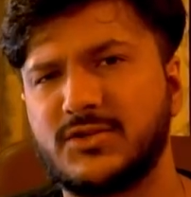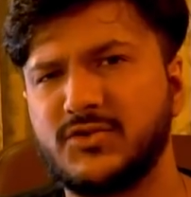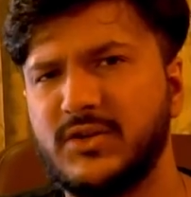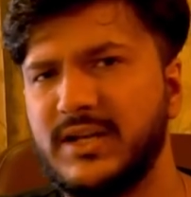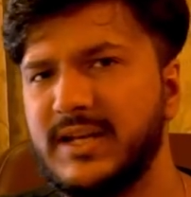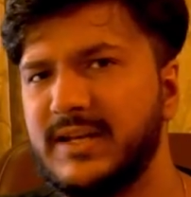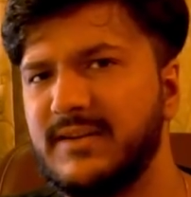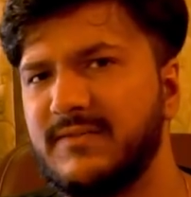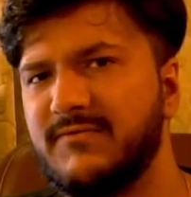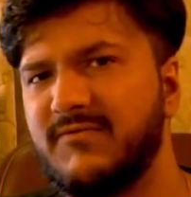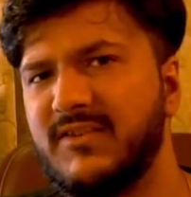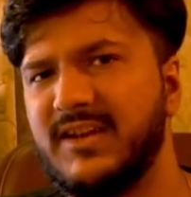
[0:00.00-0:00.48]
So
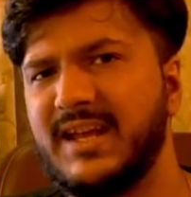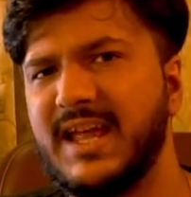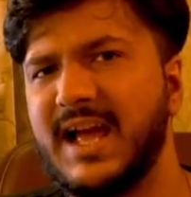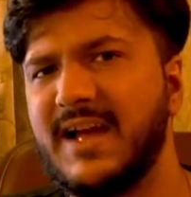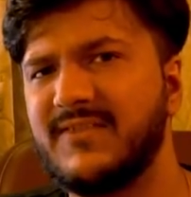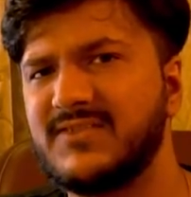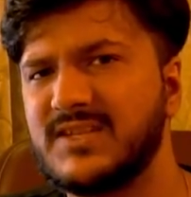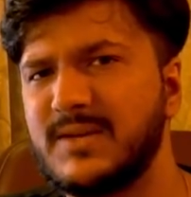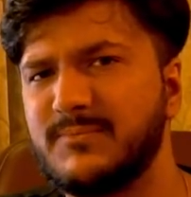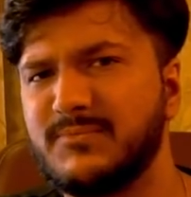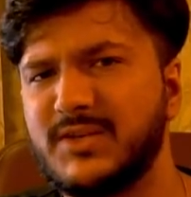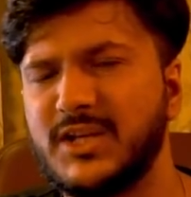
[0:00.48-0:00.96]
we
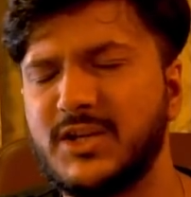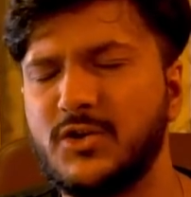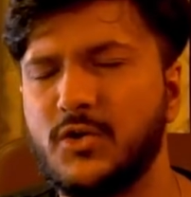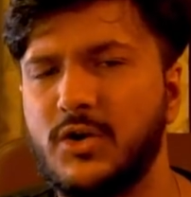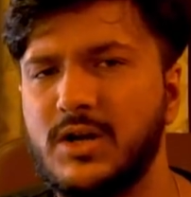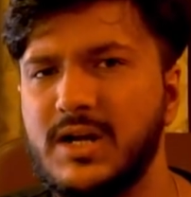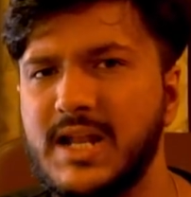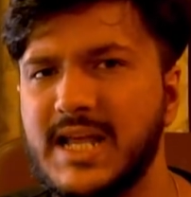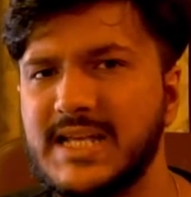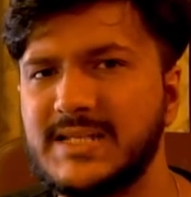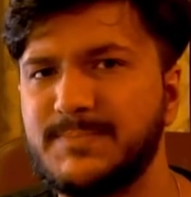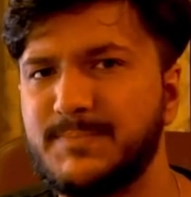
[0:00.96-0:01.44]
have something
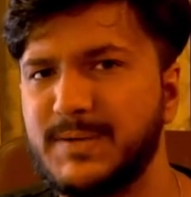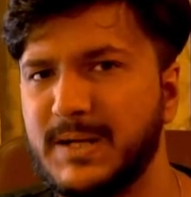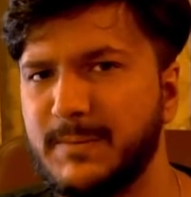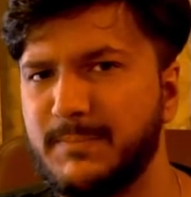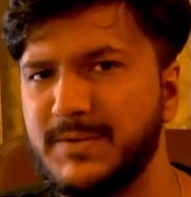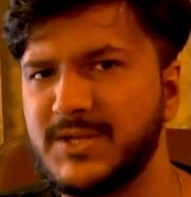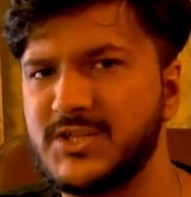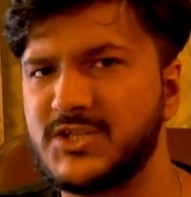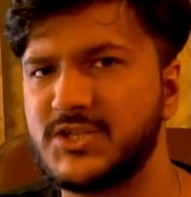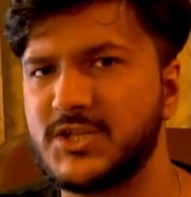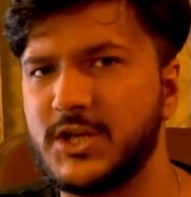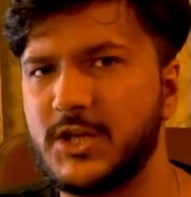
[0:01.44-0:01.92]
called as
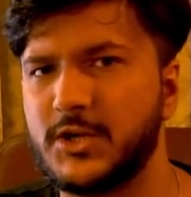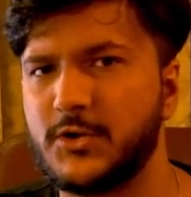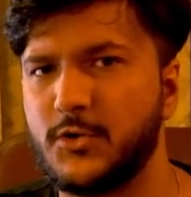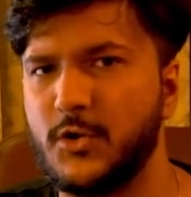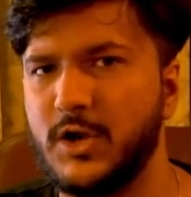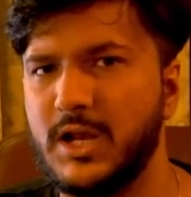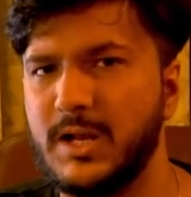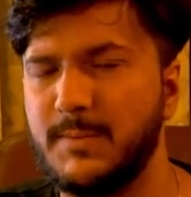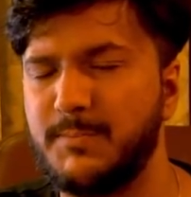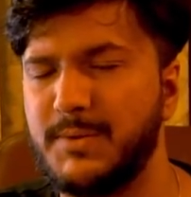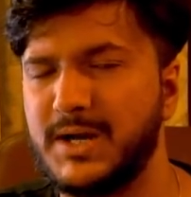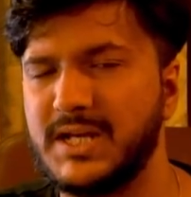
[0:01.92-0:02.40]
Prepinsta
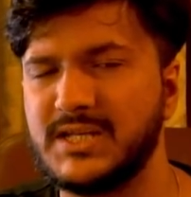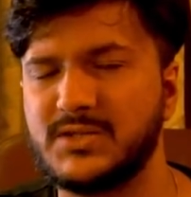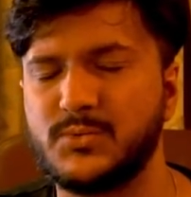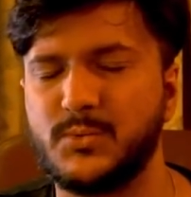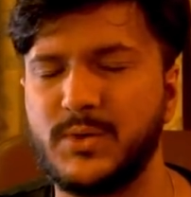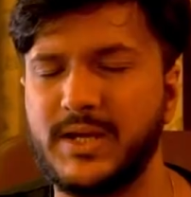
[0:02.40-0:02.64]
Royal Pass,